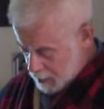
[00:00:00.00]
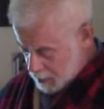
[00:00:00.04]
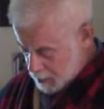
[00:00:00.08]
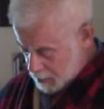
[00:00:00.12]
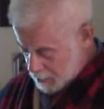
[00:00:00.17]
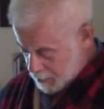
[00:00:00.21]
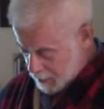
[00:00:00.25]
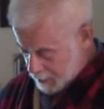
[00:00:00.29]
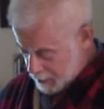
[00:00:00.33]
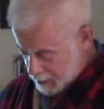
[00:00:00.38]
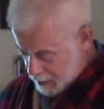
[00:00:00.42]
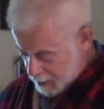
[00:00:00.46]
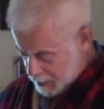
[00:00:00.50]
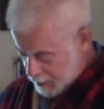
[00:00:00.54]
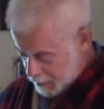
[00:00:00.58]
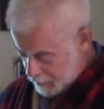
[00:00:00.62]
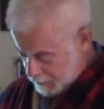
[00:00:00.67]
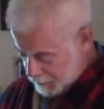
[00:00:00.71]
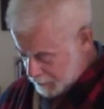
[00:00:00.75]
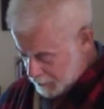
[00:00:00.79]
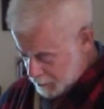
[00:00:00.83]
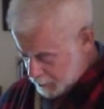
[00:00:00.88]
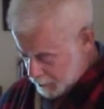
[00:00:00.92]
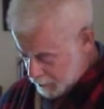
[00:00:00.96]
But then
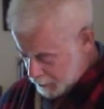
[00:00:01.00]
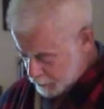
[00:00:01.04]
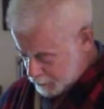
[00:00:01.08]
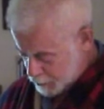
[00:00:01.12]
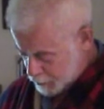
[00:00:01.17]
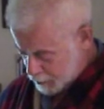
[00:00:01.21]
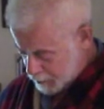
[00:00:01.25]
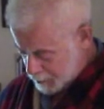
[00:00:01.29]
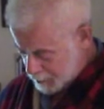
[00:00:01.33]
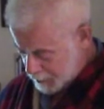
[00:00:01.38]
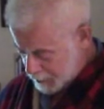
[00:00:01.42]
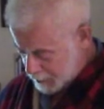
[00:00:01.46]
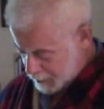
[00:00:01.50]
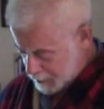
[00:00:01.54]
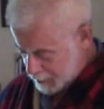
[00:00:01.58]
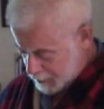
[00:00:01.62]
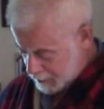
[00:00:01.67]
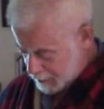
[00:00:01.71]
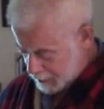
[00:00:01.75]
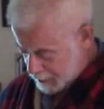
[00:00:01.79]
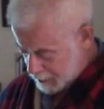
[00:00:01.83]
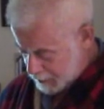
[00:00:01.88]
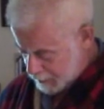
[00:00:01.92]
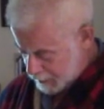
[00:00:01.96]
if you determine
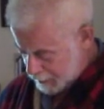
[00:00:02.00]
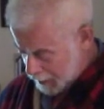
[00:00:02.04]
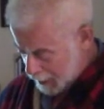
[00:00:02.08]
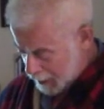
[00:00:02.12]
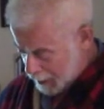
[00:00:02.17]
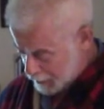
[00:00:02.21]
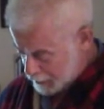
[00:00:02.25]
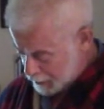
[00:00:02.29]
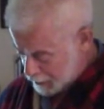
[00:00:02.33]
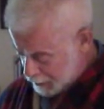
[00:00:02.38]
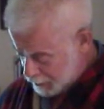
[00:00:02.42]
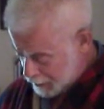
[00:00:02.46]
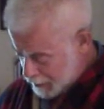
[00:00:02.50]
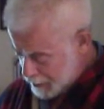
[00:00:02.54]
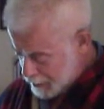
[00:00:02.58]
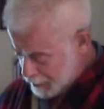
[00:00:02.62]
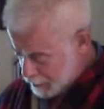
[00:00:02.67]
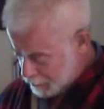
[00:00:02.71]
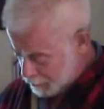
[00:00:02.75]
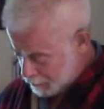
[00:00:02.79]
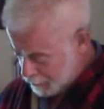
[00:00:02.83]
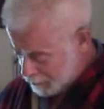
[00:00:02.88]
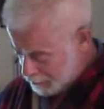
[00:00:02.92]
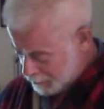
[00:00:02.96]
the
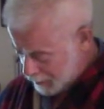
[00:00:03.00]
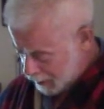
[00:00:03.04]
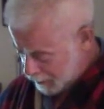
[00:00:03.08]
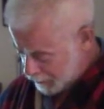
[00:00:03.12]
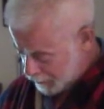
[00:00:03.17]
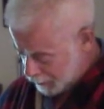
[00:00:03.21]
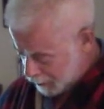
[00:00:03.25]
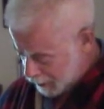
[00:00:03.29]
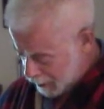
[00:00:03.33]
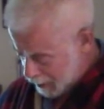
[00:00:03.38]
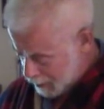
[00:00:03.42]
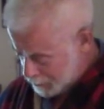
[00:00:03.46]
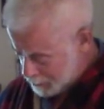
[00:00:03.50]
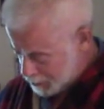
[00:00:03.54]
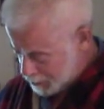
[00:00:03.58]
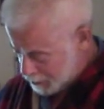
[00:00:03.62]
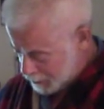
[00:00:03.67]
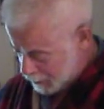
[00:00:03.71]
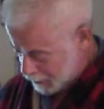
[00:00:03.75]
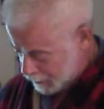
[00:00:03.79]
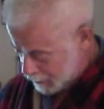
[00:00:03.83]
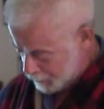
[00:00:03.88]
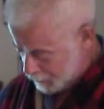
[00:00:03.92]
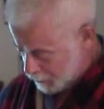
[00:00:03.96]
gasoline or meth lab
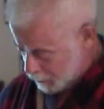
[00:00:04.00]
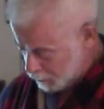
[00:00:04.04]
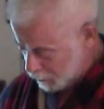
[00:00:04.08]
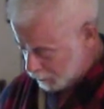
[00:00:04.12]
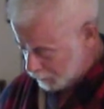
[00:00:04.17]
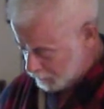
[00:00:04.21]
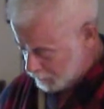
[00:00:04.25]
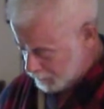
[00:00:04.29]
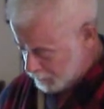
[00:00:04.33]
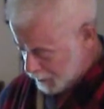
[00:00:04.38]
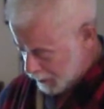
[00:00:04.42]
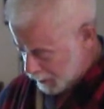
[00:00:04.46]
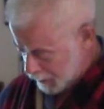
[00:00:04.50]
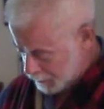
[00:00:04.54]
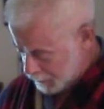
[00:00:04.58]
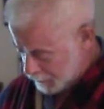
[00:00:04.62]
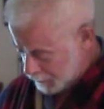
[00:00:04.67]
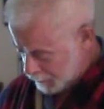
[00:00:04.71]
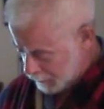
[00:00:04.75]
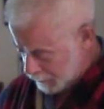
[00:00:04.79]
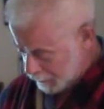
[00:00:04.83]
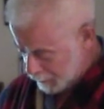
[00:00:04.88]
started the whole fucking thing